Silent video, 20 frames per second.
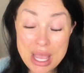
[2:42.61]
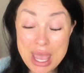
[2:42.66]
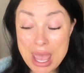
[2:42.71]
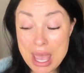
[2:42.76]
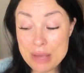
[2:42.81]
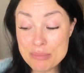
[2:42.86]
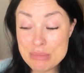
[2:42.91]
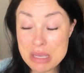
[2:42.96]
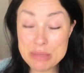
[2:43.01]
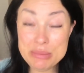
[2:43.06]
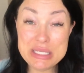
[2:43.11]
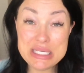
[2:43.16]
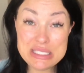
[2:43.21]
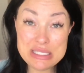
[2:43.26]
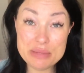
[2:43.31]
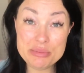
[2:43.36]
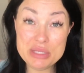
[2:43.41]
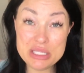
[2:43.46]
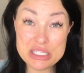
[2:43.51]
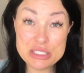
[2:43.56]
and maybe some
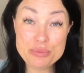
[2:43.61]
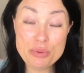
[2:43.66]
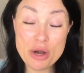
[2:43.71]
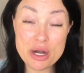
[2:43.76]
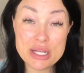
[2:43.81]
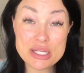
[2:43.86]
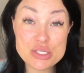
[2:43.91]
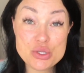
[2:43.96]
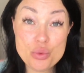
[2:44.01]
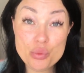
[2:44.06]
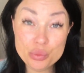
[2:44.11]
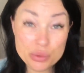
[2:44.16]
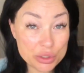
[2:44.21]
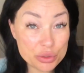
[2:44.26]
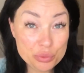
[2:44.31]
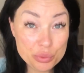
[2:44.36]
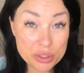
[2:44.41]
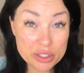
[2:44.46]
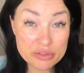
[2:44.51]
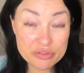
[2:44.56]
of these products will
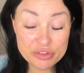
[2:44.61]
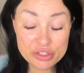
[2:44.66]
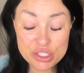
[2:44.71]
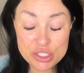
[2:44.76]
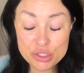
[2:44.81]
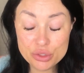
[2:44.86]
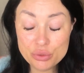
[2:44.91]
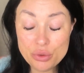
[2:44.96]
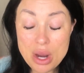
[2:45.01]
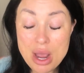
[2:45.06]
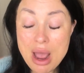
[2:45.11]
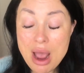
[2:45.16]
work for you,